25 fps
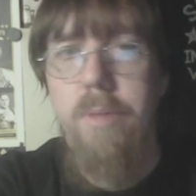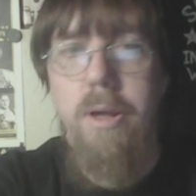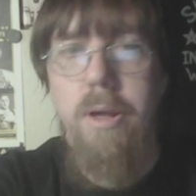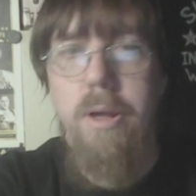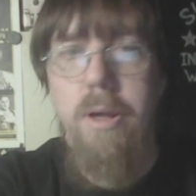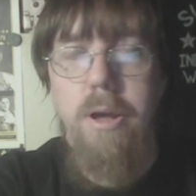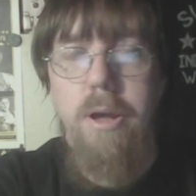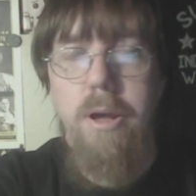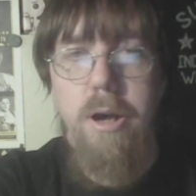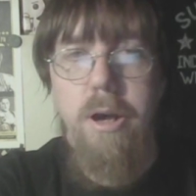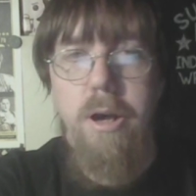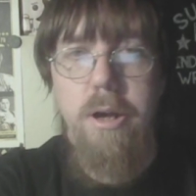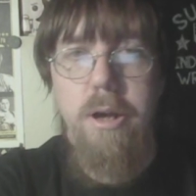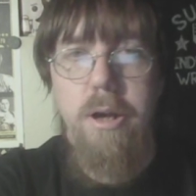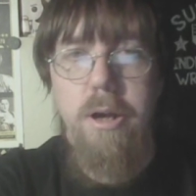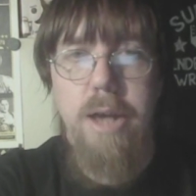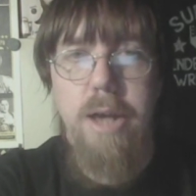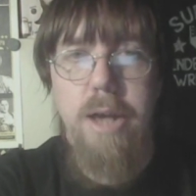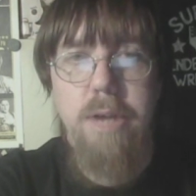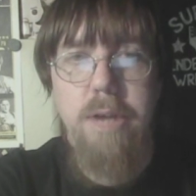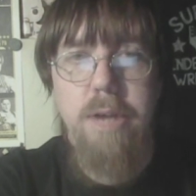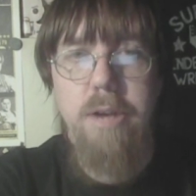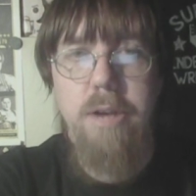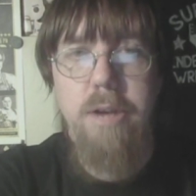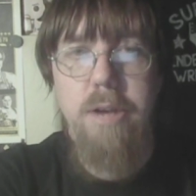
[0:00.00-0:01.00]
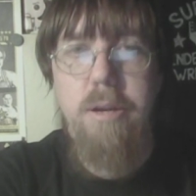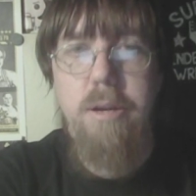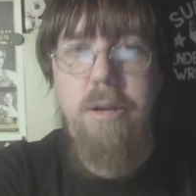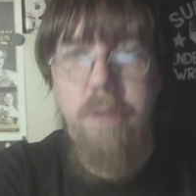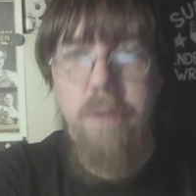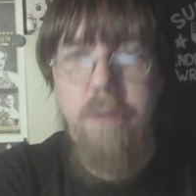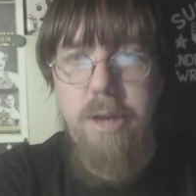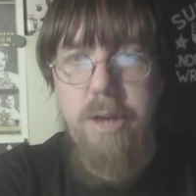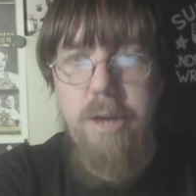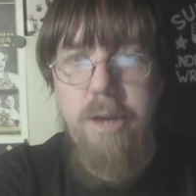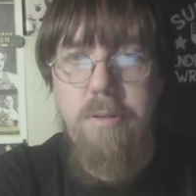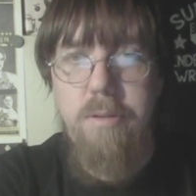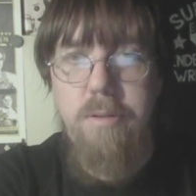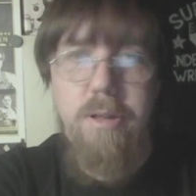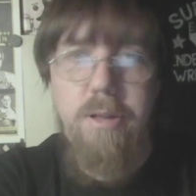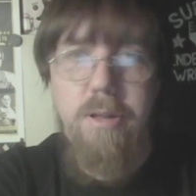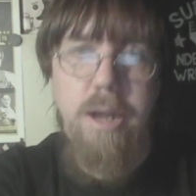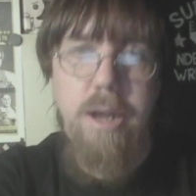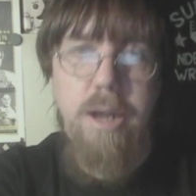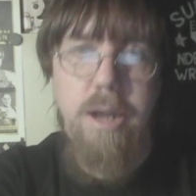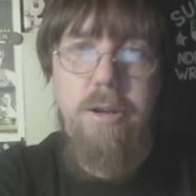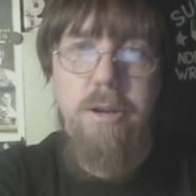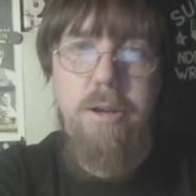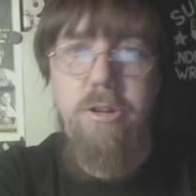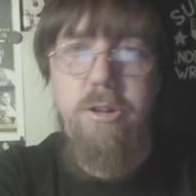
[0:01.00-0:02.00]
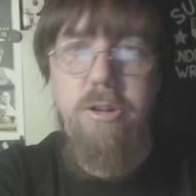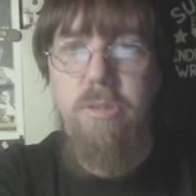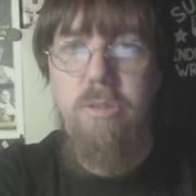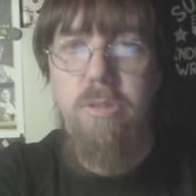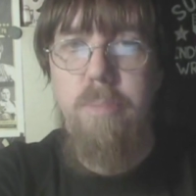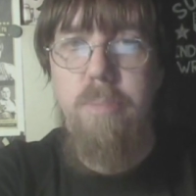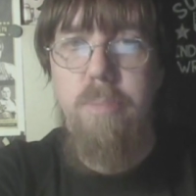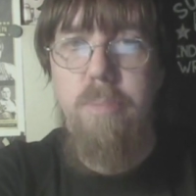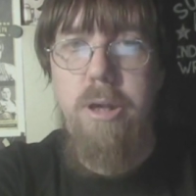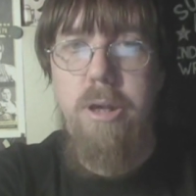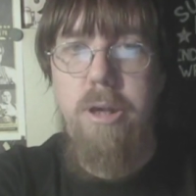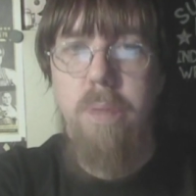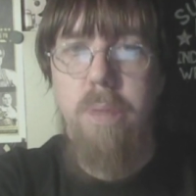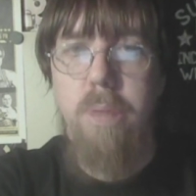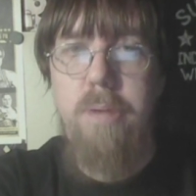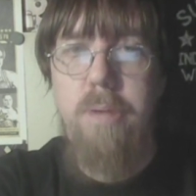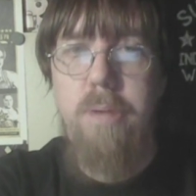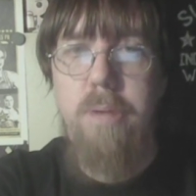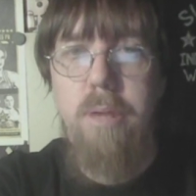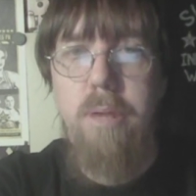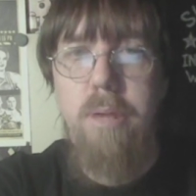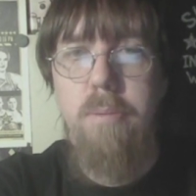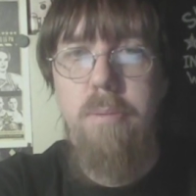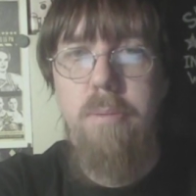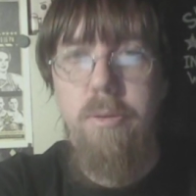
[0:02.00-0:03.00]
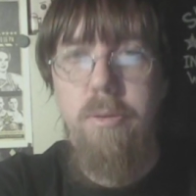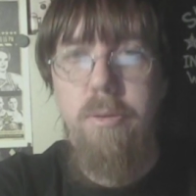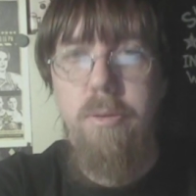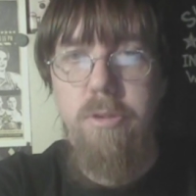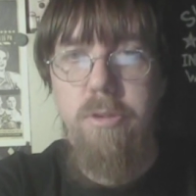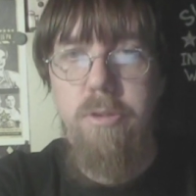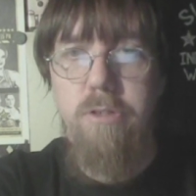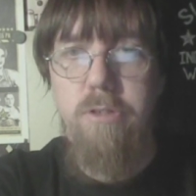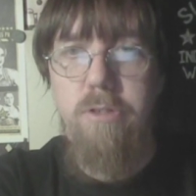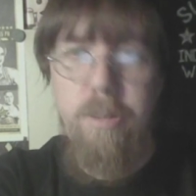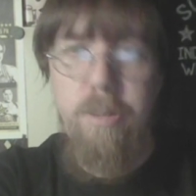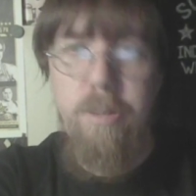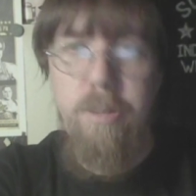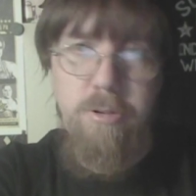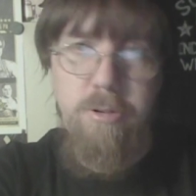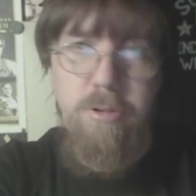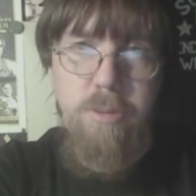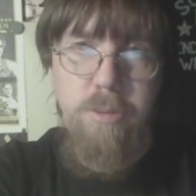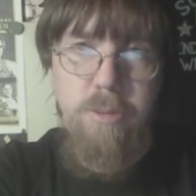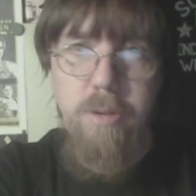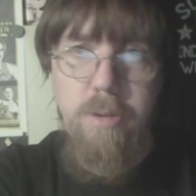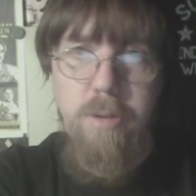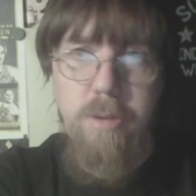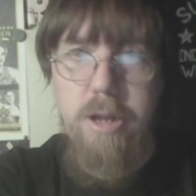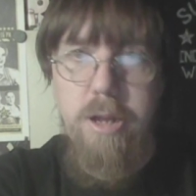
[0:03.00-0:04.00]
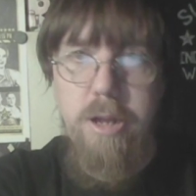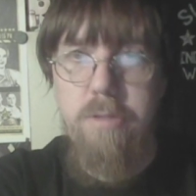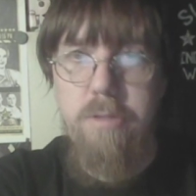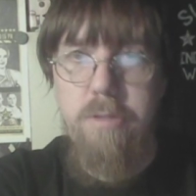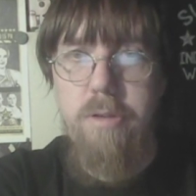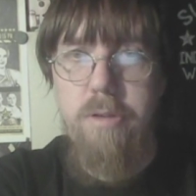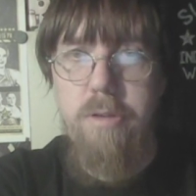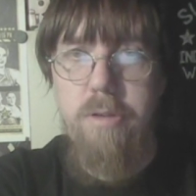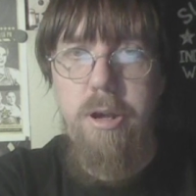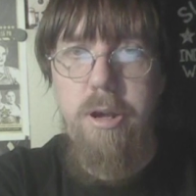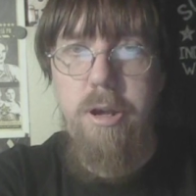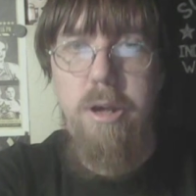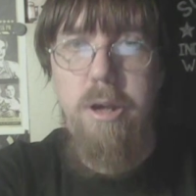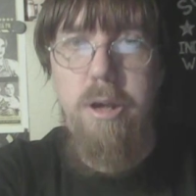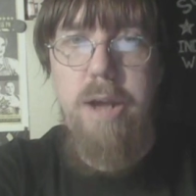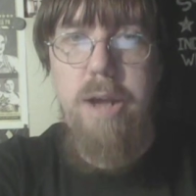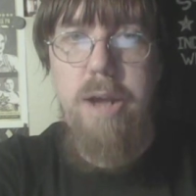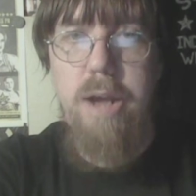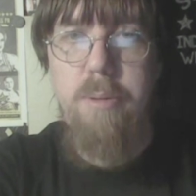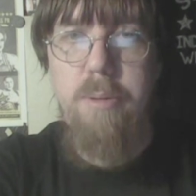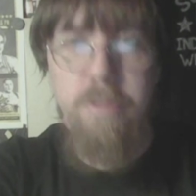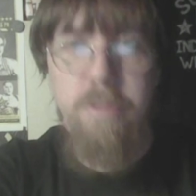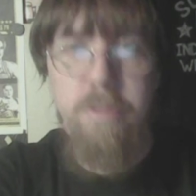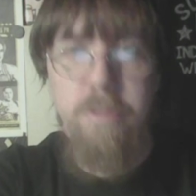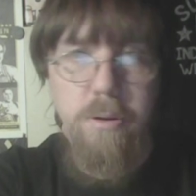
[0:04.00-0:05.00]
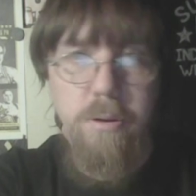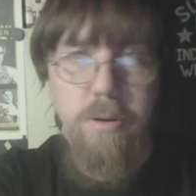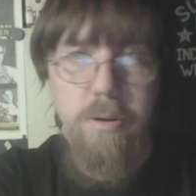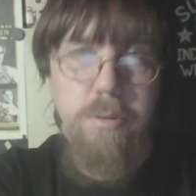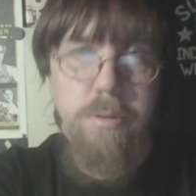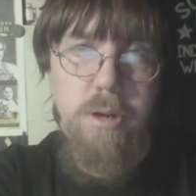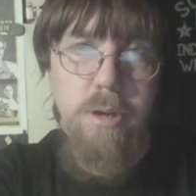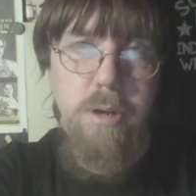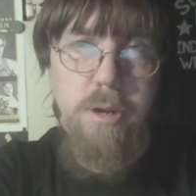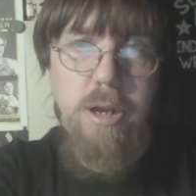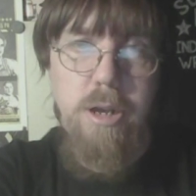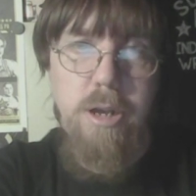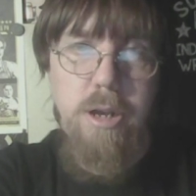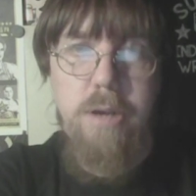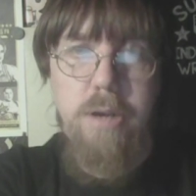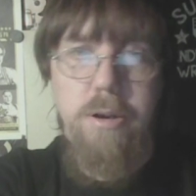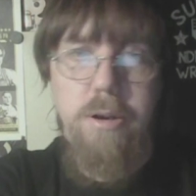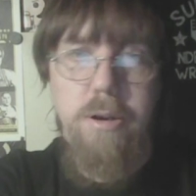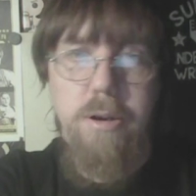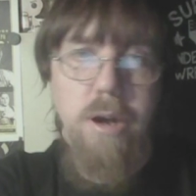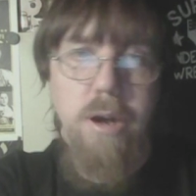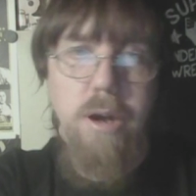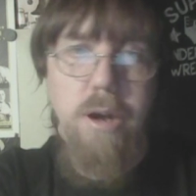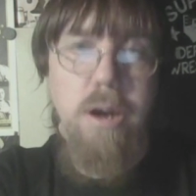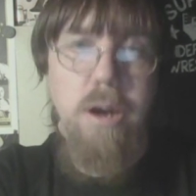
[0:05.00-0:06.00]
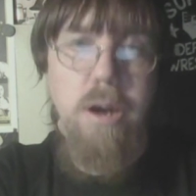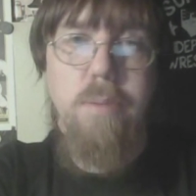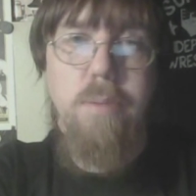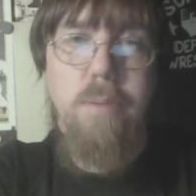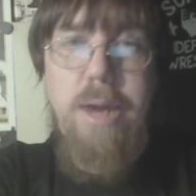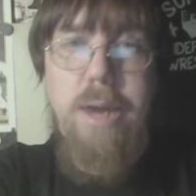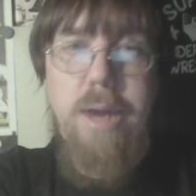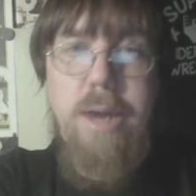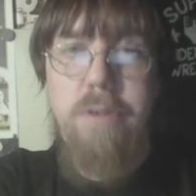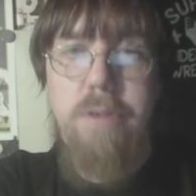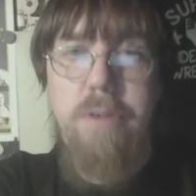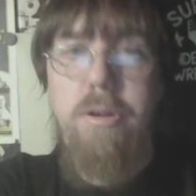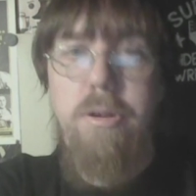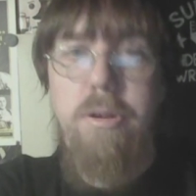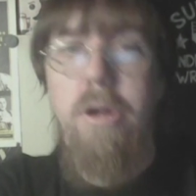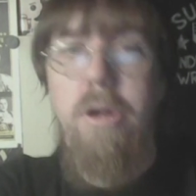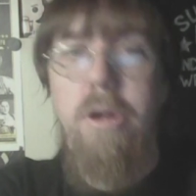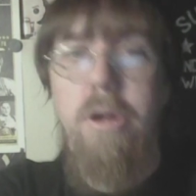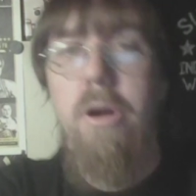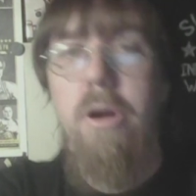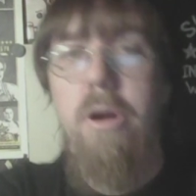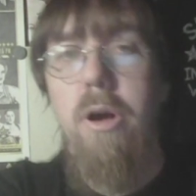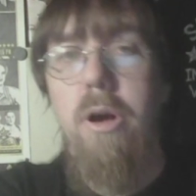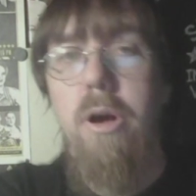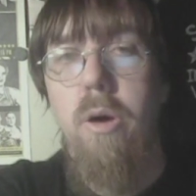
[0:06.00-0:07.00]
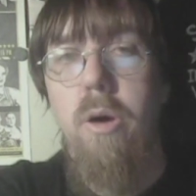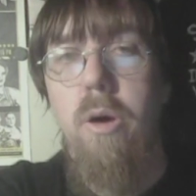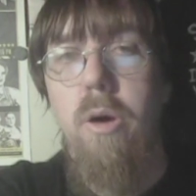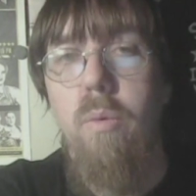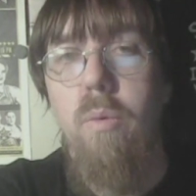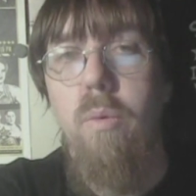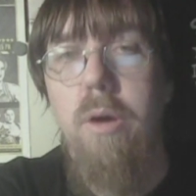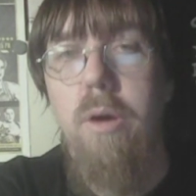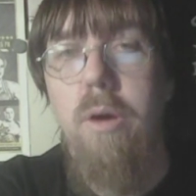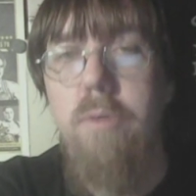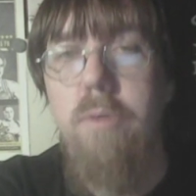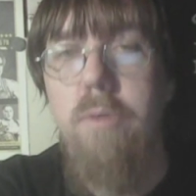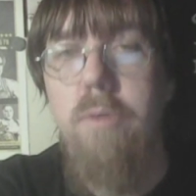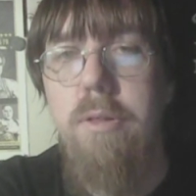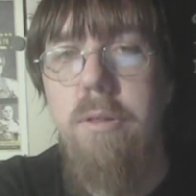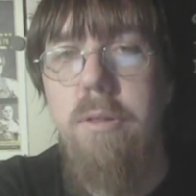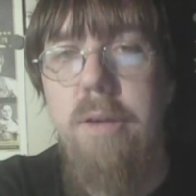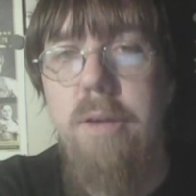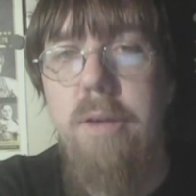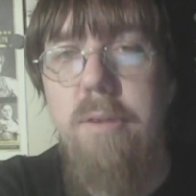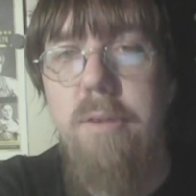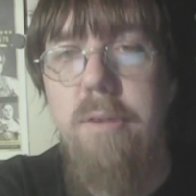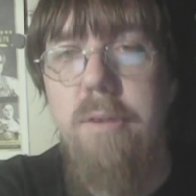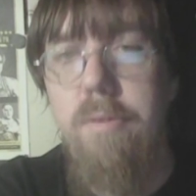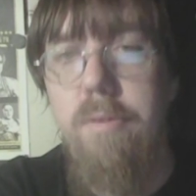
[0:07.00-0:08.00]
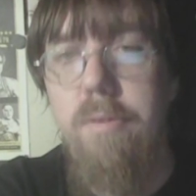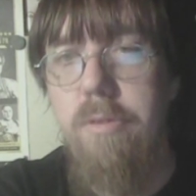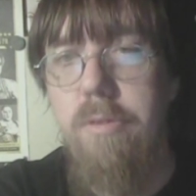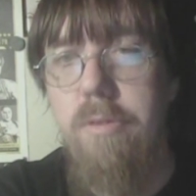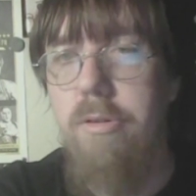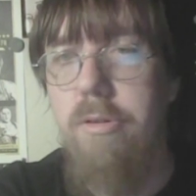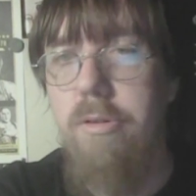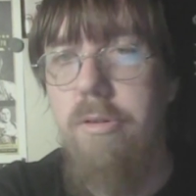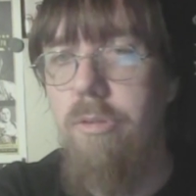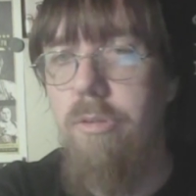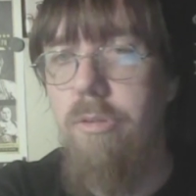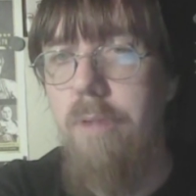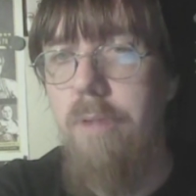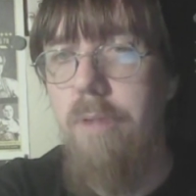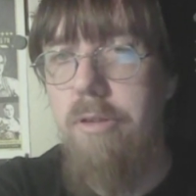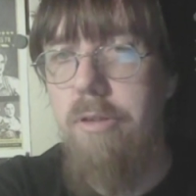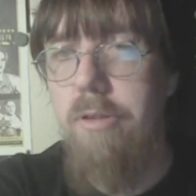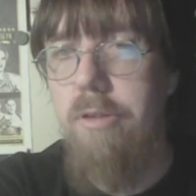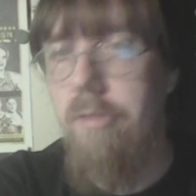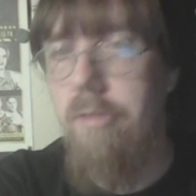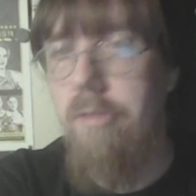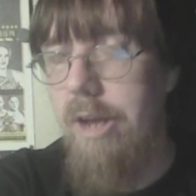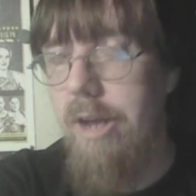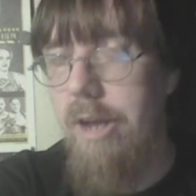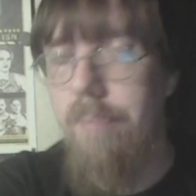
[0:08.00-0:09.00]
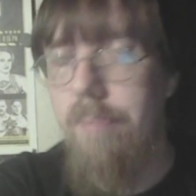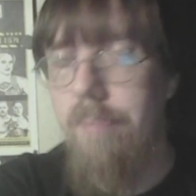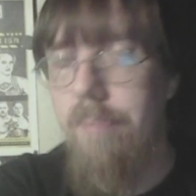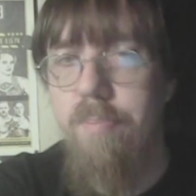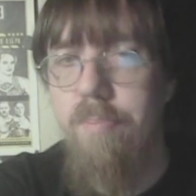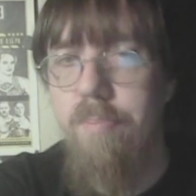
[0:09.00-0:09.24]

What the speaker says: AJ Gray retained his BLP Midwest Championship against Hammerstone in a good hard match, won with a reverse suplex slam.